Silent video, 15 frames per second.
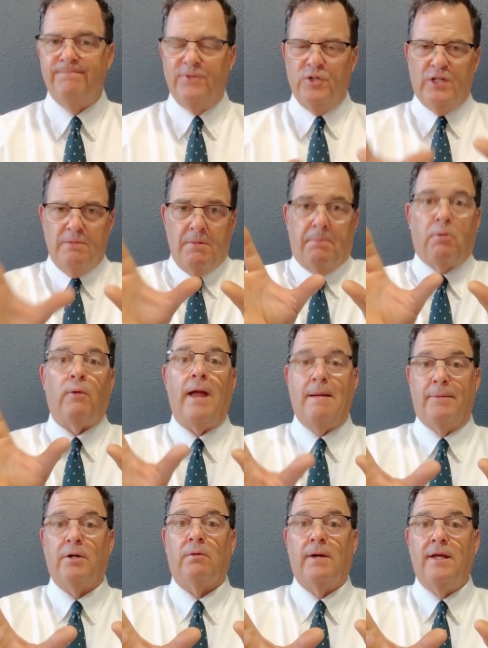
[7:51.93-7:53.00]
You give them a
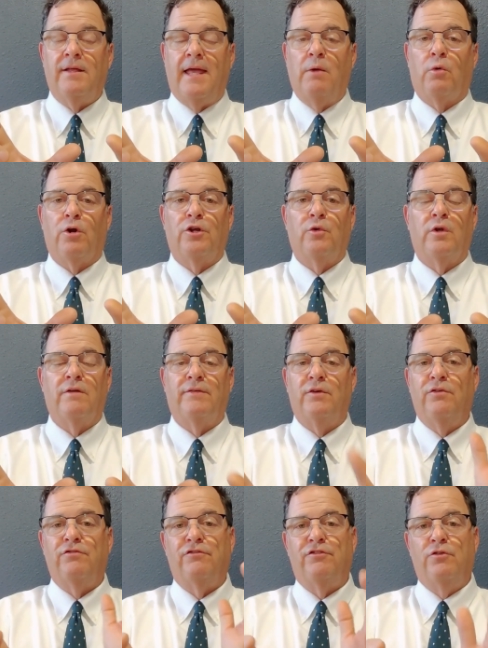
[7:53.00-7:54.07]
parameter, right? Hey, we're going to do
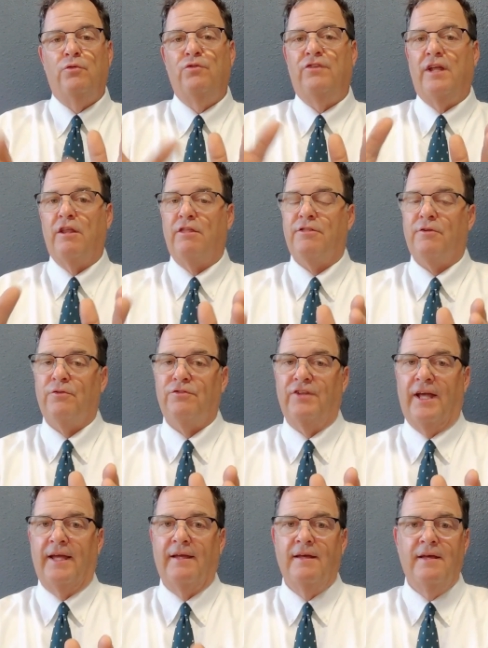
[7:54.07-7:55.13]
interviews Tuesday to
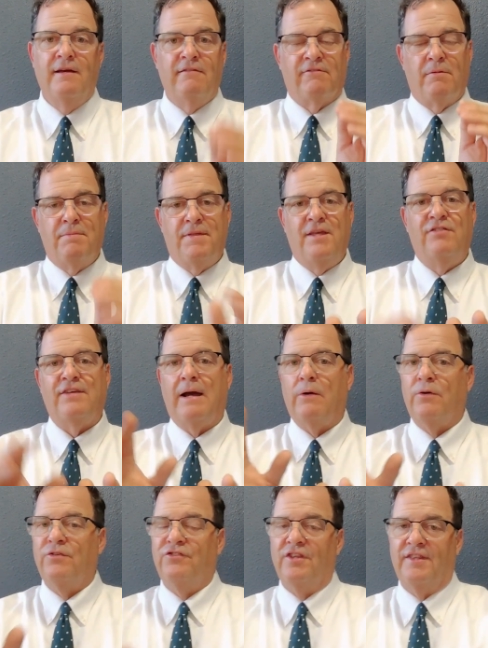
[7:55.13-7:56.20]
Thursday. From these
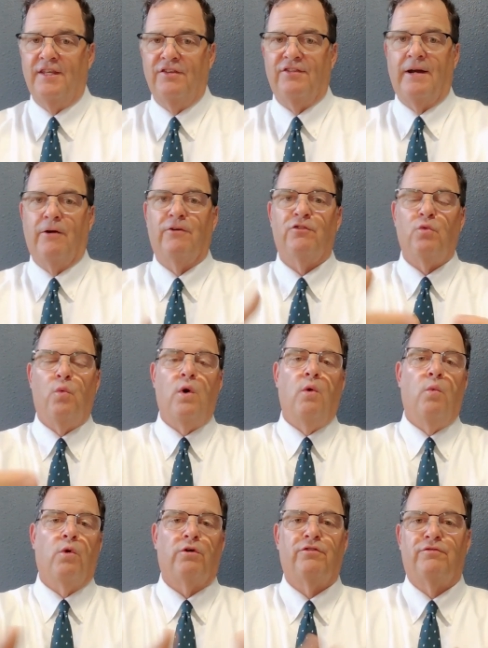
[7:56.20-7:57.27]
hours to these hours,
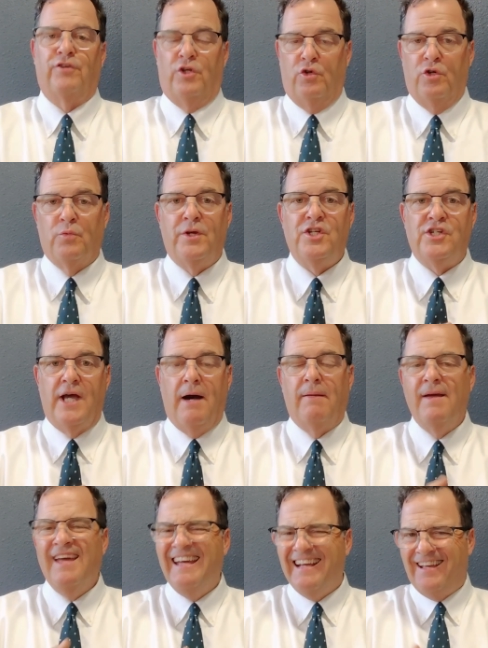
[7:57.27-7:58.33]
what works for you? You reach
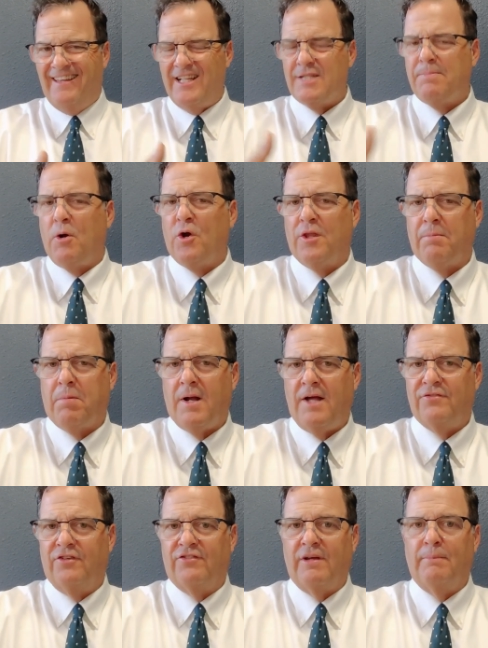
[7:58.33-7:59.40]
out because that's part of the
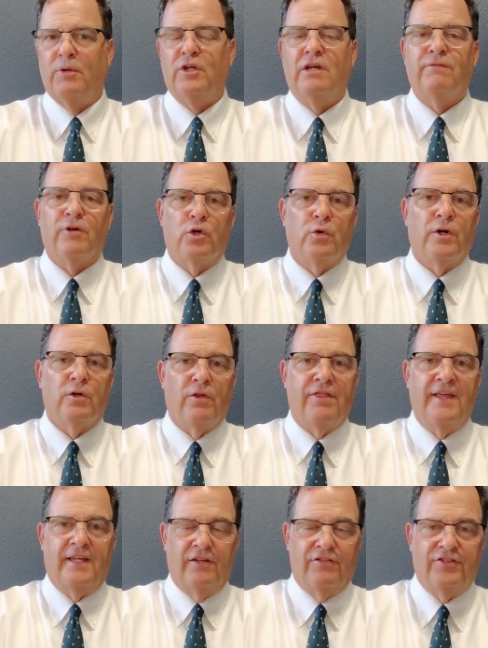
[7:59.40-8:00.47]
process. I'm looking for critical
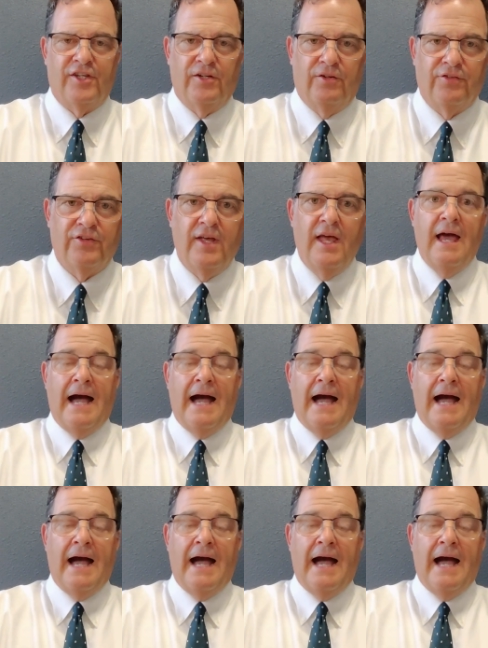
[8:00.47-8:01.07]
thinking skills.